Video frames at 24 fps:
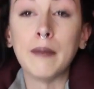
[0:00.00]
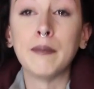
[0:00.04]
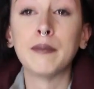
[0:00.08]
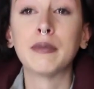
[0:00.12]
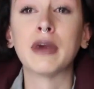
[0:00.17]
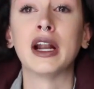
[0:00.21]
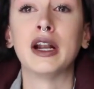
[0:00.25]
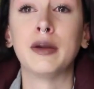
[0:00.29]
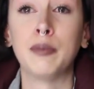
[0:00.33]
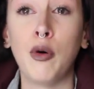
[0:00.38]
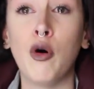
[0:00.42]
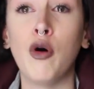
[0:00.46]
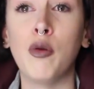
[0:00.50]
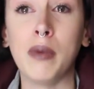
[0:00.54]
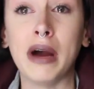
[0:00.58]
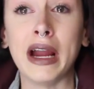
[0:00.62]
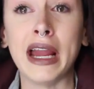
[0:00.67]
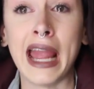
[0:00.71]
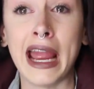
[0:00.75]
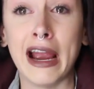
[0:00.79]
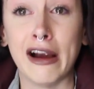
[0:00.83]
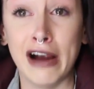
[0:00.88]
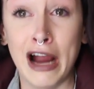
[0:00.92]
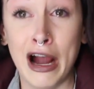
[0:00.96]
gonna pull my
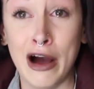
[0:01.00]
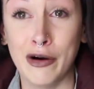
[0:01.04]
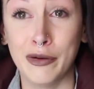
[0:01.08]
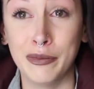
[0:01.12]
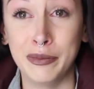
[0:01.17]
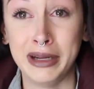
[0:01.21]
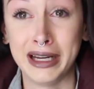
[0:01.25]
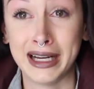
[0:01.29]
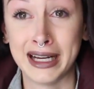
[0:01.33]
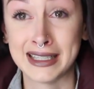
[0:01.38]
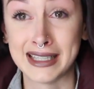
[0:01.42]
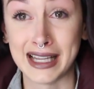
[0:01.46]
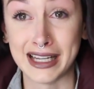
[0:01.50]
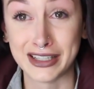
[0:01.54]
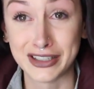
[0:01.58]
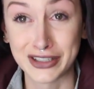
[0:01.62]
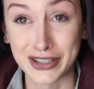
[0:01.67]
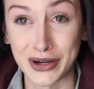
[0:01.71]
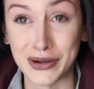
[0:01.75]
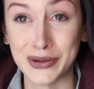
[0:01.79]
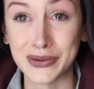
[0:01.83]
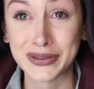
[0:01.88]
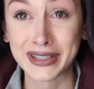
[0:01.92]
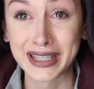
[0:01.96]
hair out because I
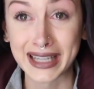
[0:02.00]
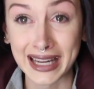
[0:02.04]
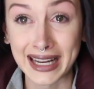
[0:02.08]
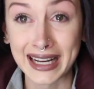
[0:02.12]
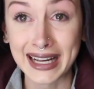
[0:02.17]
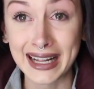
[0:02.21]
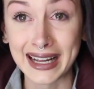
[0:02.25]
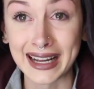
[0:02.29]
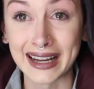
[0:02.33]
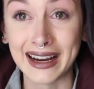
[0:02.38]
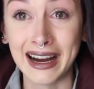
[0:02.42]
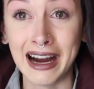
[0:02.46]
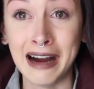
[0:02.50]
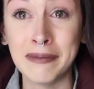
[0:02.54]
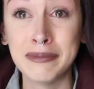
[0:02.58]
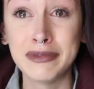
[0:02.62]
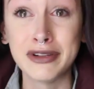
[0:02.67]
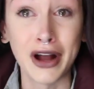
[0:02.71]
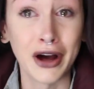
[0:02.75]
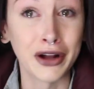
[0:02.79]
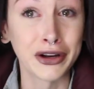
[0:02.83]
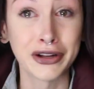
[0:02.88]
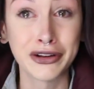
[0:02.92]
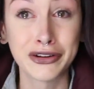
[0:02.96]
don't get it. I'm
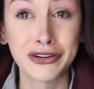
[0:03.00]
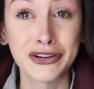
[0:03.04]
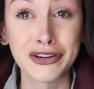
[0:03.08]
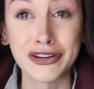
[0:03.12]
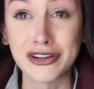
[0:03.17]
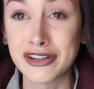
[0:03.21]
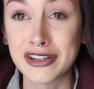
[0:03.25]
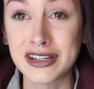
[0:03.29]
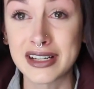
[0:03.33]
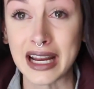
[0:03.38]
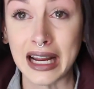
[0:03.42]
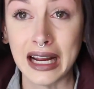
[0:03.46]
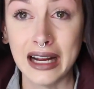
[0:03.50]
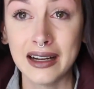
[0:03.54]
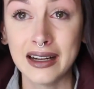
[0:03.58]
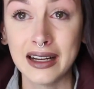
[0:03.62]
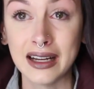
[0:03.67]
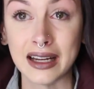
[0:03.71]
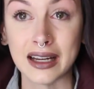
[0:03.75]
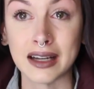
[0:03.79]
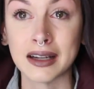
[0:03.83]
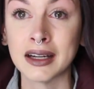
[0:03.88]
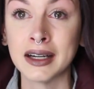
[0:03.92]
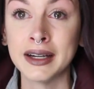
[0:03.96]
not
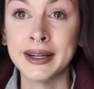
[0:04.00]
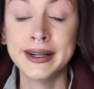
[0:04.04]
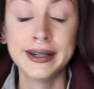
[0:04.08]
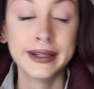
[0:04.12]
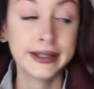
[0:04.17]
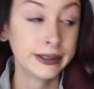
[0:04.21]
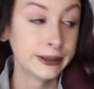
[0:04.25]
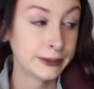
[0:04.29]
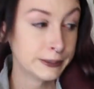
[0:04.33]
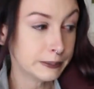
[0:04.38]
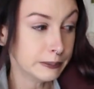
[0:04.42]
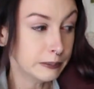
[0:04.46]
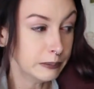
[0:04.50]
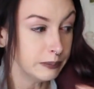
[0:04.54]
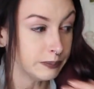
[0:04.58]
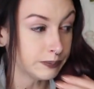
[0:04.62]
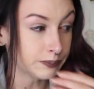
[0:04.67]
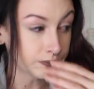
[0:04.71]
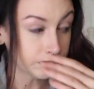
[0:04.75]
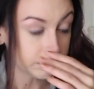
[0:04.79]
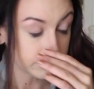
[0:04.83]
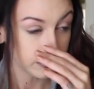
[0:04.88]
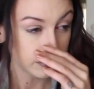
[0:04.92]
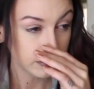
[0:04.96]
understanding.
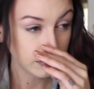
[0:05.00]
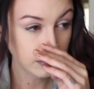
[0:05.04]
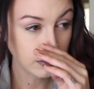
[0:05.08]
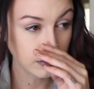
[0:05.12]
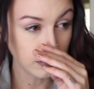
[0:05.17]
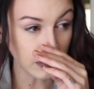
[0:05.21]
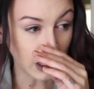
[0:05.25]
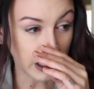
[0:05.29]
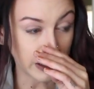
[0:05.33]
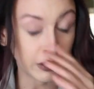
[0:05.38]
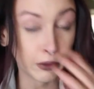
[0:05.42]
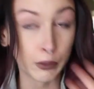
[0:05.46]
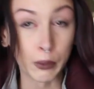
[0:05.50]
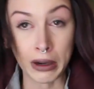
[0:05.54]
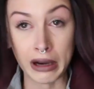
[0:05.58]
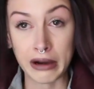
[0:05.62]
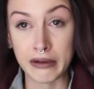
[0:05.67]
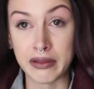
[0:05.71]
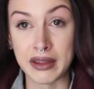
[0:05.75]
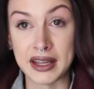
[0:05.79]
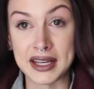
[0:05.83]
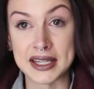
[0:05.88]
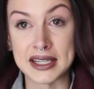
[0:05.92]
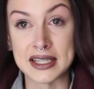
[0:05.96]
And the
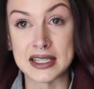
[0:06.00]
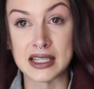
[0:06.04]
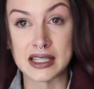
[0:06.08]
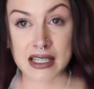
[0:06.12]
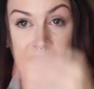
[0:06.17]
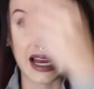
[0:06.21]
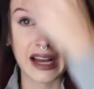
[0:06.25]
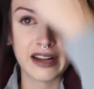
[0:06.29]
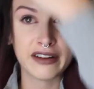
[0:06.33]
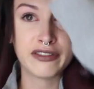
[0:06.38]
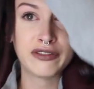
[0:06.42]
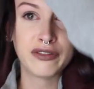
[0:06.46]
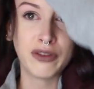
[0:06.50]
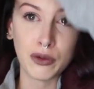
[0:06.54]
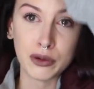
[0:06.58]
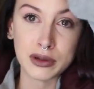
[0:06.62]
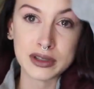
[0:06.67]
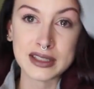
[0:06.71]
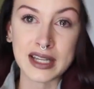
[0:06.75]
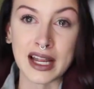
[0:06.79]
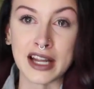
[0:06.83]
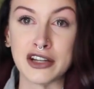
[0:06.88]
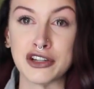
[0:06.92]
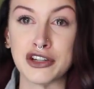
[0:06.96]
weird thing is I had full
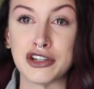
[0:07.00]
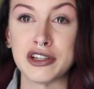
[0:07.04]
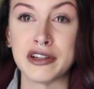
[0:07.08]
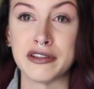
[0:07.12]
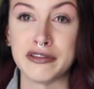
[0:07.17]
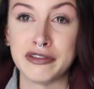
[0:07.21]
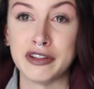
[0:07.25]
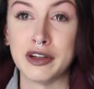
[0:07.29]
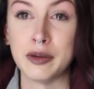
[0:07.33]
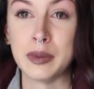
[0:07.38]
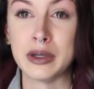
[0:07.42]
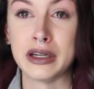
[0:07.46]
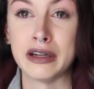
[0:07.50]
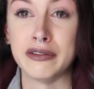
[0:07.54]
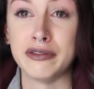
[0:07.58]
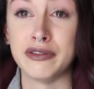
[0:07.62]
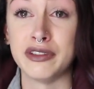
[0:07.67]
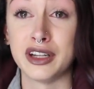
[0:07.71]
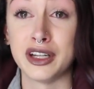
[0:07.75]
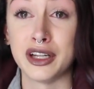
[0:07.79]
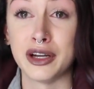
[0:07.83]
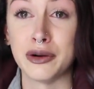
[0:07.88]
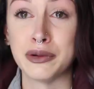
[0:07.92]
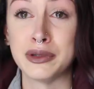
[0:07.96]
intentions of filming a
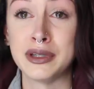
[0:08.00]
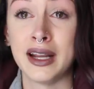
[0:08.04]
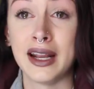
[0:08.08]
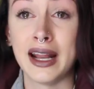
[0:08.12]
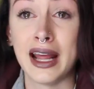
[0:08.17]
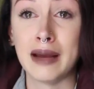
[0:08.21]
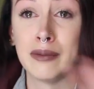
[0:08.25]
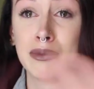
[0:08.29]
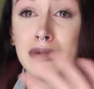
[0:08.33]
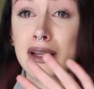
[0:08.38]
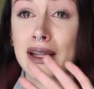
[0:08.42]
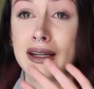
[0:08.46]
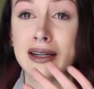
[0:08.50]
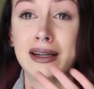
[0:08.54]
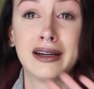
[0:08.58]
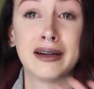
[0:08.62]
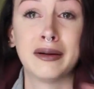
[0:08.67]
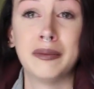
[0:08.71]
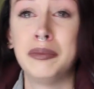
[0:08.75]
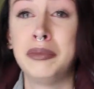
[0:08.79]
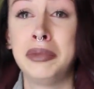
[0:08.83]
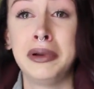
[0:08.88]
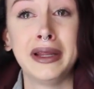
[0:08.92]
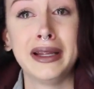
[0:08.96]
video today, but like a
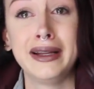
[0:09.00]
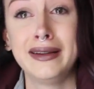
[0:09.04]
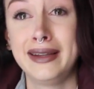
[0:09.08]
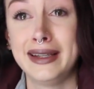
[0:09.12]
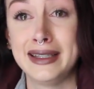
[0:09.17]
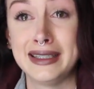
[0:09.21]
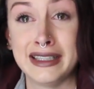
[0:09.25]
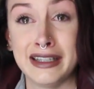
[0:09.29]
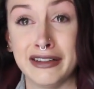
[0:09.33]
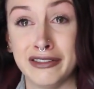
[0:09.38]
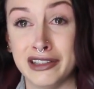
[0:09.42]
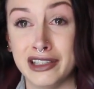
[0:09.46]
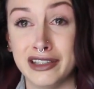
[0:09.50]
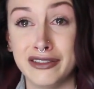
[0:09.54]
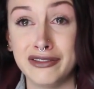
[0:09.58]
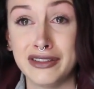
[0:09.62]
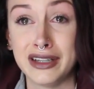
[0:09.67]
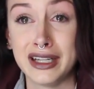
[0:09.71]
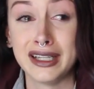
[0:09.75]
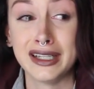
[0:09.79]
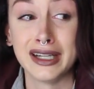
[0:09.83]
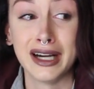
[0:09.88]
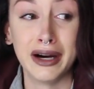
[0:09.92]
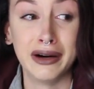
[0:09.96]
completely different
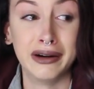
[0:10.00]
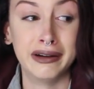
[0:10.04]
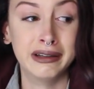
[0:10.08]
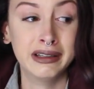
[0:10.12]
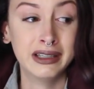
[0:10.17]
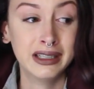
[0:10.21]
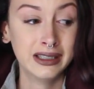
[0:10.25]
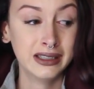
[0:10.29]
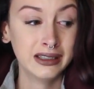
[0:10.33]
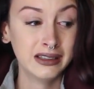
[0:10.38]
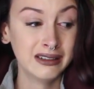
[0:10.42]
video.